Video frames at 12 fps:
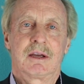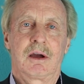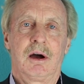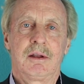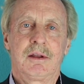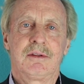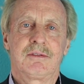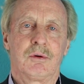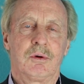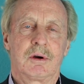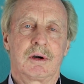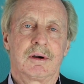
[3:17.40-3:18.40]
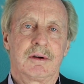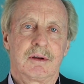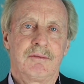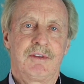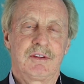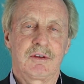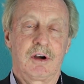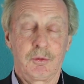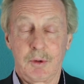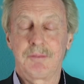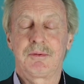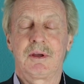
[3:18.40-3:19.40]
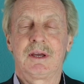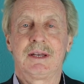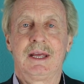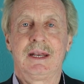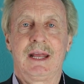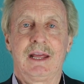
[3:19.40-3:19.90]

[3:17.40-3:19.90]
call us or visit our website at